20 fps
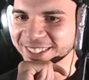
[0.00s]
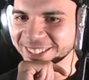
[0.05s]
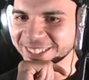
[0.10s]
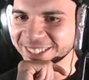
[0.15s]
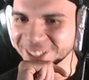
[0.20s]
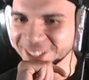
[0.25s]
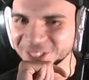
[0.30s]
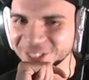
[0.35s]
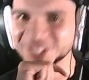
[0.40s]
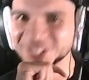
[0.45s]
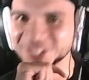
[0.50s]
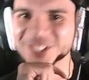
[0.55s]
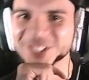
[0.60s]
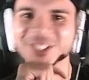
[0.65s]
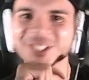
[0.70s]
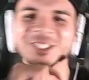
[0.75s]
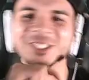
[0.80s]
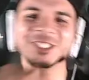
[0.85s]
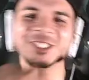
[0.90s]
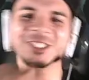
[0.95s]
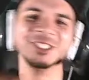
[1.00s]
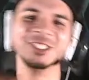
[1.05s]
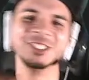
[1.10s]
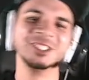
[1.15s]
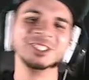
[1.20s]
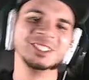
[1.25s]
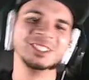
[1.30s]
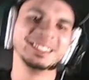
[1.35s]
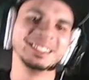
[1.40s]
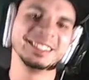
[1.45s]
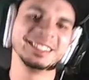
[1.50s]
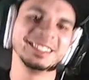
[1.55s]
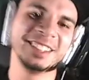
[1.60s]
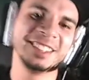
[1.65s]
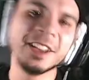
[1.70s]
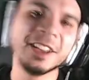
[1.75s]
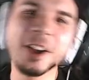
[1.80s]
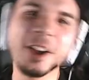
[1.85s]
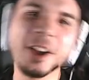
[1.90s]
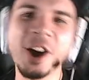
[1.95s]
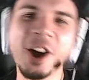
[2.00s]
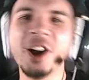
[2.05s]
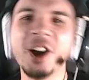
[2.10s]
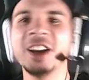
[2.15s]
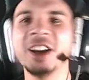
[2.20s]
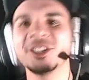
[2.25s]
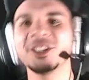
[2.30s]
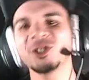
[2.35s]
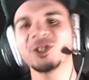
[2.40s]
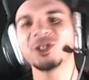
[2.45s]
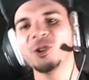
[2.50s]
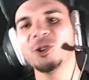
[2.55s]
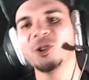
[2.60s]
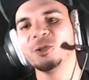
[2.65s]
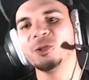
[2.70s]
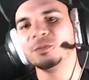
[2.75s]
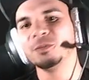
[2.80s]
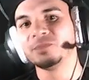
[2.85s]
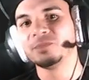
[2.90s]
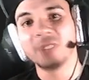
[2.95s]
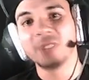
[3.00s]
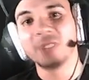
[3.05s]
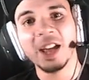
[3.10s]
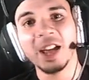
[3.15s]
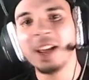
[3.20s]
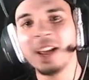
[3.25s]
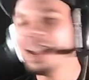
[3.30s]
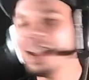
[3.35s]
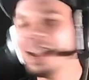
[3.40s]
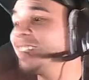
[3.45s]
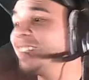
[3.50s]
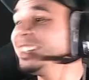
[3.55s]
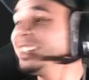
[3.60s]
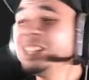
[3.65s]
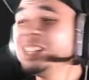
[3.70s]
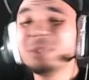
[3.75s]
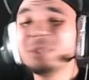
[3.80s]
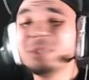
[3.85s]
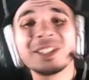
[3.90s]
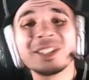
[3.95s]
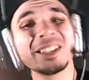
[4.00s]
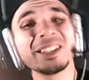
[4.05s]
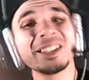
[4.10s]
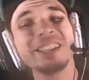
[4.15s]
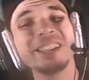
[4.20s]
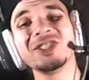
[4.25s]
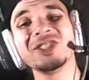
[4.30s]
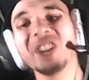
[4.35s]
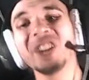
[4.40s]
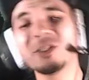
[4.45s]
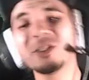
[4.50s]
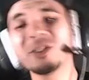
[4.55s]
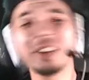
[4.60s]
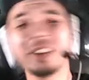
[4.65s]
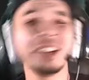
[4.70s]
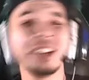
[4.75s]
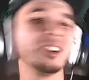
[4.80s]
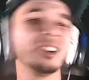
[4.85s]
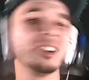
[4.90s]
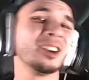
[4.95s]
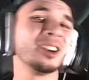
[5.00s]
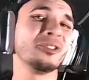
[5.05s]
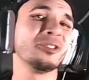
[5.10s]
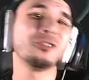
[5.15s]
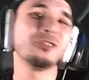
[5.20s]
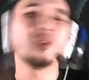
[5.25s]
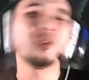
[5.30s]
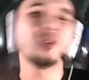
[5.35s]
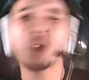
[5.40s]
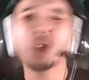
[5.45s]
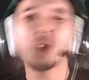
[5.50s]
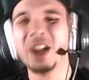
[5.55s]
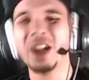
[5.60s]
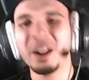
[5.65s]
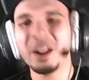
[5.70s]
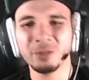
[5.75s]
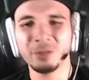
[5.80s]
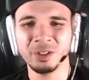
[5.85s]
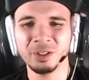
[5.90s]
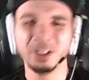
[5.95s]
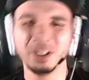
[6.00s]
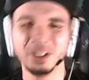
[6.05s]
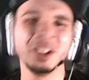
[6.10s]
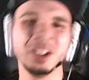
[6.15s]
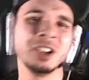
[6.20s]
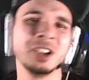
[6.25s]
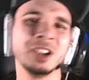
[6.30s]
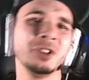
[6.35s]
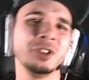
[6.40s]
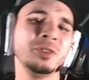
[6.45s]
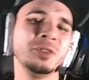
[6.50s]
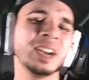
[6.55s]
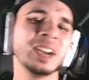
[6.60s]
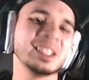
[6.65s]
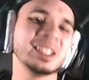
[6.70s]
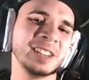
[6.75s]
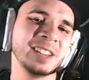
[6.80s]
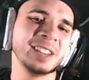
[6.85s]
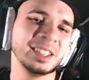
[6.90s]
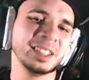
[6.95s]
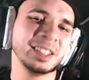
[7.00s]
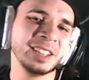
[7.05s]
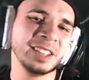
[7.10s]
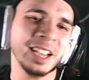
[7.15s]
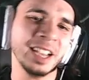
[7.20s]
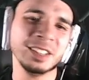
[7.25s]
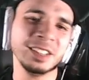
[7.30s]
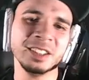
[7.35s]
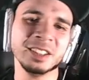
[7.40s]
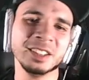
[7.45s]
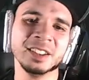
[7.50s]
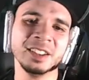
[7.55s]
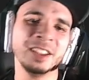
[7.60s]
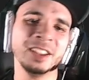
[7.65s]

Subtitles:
Oh, all right. So I could keep this thing generating forever. You guys get the idea.